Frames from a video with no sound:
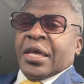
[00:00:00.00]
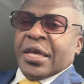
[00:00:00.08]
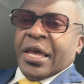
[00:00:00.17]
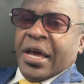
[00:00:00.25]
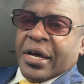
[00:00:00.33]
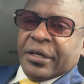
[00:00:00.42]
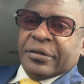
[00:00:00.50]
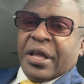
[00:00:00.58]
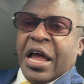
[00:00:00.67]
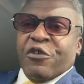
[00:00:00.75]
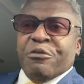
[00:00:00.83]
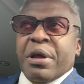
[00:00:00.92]
Yeah,
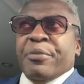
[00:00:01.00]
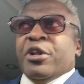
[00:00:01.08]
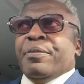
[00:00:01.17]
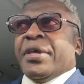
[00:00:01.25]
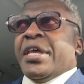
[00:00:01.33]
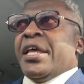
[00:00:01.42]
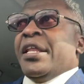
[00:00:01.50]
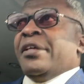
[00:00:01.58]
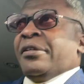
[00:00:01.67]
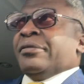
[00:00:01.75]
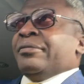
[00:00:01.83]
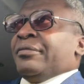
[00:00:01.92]
I remember in the
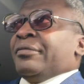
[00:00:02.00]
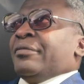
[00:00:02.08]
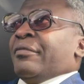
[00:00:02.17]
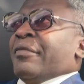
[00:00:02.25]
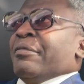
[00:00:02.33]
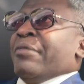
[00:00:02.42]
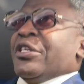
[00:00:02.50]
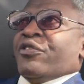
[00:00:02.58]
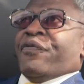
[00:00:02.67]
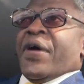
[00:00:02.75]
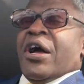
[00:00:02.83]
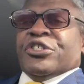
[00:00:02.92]
beginning,
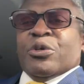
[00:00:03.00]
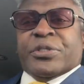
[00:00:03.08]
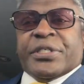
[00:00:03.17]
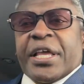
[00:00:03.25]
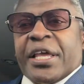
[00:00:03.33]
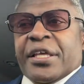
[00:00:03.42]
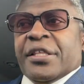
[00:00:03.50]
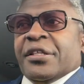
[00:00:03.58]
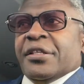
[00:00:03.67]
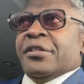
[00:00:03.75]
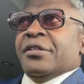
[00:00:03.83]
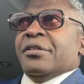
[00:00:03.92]
Mr. Fauci was
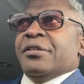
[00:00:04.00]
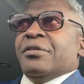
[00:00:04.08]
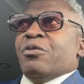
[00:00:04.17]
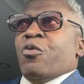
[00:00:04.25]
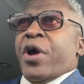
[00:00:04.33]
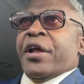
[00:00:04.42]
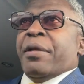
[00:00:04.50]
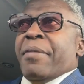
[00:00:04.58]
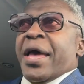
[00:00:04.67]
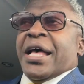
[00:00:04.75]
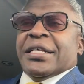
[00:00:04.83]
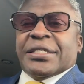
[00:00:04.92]
saying wearing a
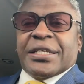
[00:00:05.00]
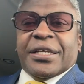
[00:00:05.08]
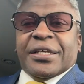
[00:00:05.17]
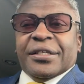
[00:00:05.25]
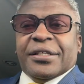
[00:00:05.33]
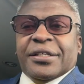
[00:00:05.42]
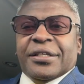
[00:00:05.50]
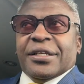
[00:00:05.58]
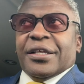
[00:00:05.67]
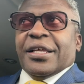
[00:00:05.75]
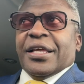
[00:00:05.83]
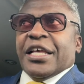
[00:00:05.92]
mask
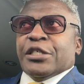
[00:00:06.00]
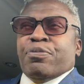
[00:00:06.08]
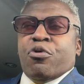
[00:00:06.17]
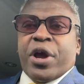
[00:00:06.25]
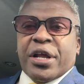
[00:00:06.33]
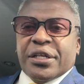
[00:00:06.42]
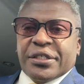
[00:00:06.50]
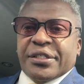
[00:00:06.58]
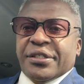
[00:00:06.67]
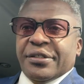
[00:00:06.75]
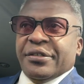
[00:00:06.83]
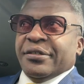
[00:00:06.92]
is
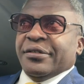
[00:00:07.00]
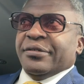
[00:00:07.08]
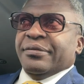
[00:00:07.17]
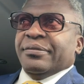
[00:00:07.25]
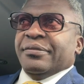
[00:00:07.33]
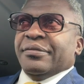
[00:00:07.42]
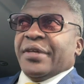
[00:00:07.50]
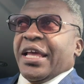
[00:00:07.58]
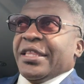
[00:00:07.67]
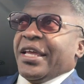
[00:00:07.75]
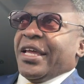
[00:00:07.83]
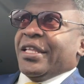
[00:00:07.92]
pointless.
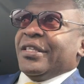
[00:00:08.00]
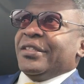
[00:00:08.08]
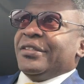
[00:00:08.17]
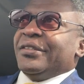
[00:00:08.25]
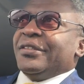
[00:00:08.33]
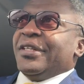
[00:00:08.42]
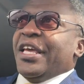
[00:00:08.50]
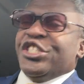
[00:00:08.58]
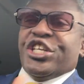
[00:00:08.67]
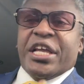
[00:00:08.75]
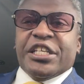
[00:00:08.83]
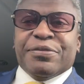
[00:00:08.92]
And then he
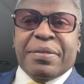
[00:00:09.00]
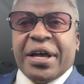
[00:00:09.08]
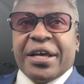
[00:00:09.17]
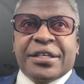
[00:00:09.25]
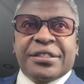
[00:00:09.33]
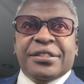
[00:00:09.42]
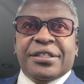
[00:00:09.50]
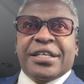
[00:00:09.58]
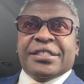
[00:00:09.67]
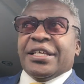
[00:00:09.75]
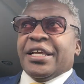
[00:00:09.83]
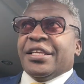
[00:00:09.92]
changed his mind
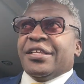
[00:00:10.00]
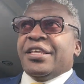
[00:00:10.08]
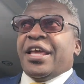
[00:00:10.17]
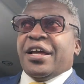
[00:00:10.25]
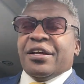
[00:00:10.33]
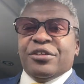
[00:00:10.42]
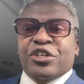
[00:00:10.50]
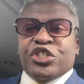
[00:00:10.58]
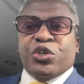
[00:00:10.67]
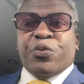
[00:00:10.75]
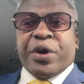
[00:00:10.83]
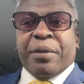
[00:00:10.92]
and said, yeah, you
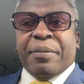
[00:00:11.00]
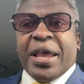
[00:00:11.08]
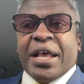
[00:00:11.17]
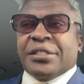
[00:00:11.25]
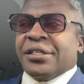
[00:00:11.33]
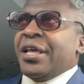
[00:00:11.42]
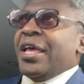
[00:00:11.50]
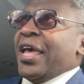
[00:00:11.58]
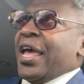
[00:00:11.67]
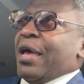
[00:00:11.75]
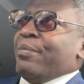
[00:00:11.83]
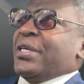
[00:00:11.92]
should wear a mask
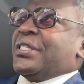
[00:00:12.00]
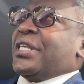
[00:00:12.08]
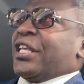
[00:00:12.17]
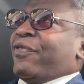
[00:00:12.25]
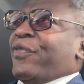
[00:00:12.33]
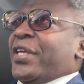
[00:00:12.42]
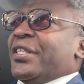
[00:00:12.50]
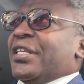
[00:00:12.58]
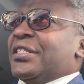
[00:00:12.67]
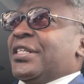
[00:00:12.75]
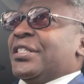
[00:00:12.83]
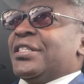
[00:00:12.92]
and be 6 feet
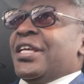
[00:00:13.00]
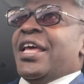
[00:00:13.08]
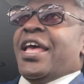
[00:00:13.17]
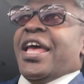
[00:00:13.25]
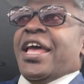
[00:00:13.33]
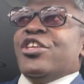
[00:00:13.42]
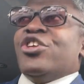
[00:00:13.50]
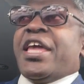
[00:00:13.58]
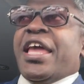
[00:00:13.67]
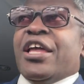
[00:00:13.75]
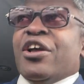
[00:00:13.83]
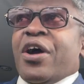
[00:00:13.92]
distance. And you
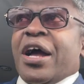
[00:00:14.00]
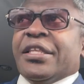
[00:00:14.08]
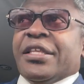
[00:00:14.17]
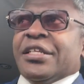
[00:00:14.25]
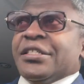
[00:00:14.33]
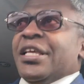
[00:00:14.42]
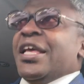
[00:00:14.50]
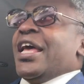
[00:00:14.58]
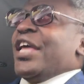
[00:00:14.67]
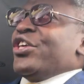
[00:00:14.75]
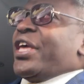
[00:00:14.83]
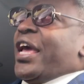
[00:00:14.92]
can't go out this.
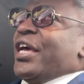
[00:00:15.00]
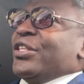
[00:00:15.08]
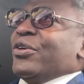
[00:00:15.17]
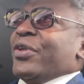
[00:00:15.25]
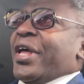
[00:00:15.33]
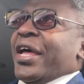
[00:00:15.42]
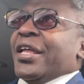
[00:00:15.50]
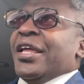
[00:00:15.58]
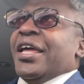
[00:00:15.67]
And you can't do that.